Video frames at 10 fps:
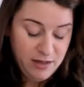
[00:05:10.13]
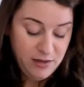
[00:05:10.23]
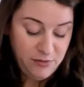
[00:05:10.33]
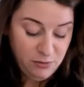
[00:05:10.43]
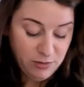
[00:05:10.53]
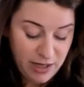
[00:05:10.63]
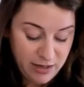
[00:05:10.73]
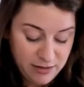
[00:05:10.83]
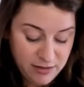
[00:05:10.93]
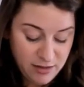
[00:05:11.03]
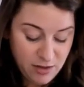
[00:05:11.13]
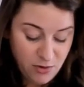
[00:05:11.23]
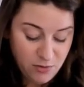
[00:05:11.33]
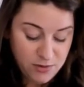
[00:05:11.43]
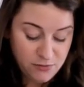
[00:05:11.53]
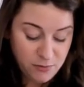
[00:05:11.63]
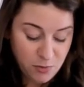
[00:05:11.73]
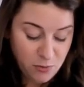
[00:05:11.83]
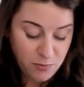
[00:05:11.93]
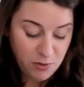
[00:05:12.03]
If you lend to those
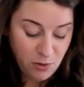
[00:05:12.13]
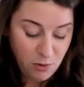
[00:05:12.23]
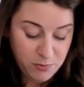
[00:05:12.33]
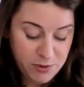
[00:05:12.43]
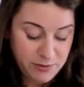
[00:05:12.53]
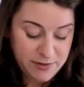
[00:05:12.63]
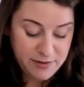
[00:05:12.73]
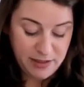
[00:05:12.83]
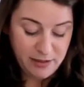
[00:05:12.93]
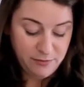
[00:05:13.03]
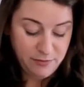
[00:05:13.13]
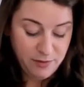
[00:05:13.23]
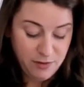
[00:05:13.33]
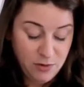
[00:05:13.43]
from whom you hope to receive,